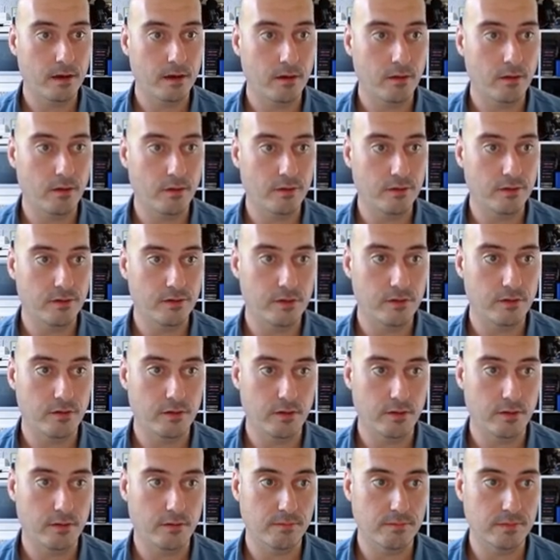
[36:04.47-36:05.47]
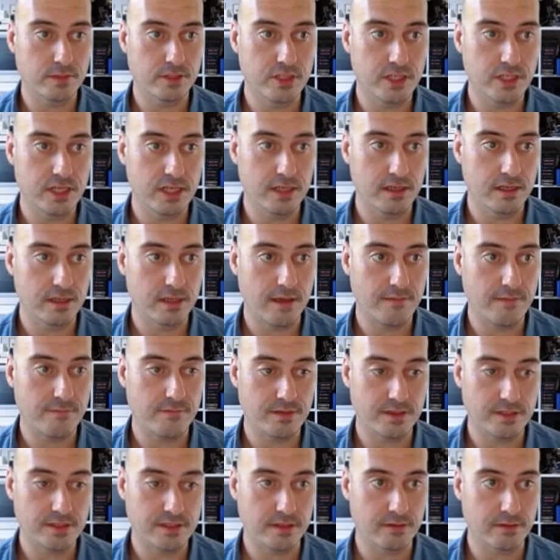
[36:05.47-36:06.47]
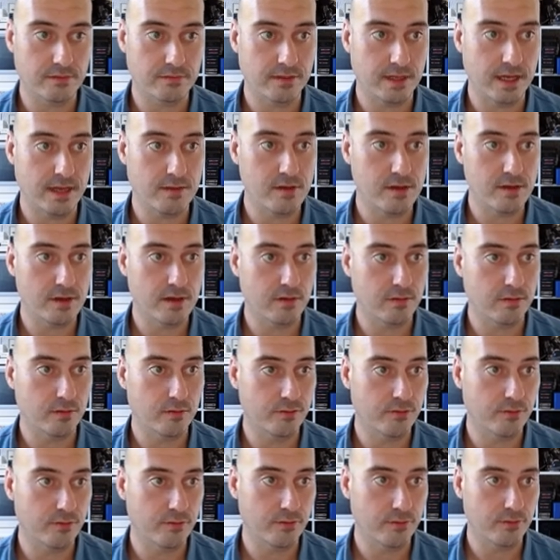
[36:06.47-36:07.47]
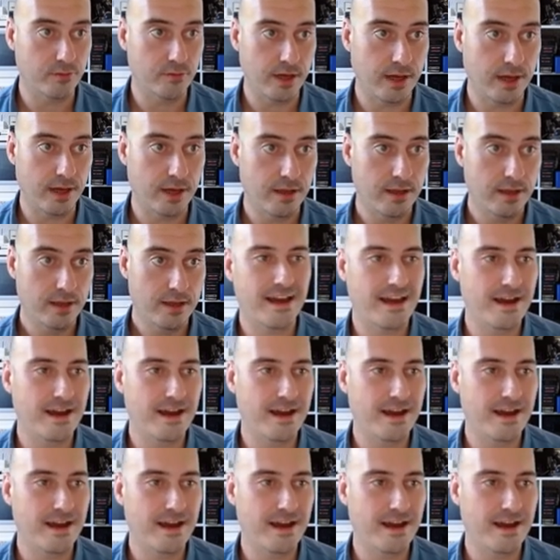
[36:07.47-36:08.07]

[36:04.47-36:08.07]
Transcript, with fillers: onto your machine every single time, you can also do that.